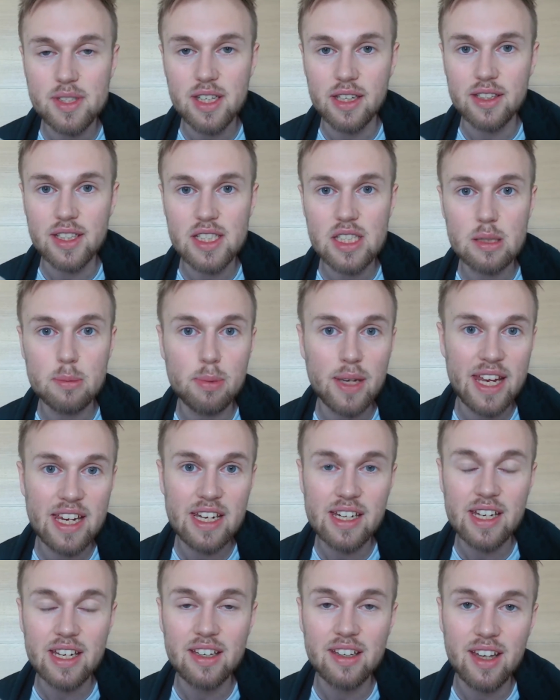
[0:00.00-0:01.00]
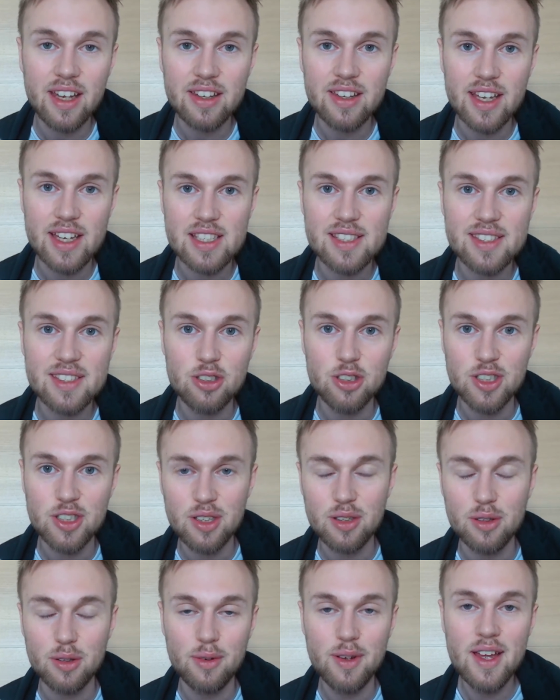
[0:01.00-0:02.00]
at explaining this to
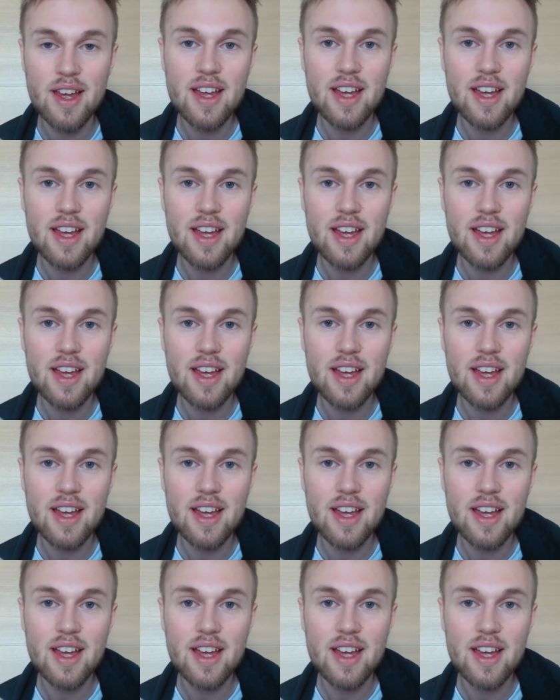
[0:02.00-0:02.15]
you.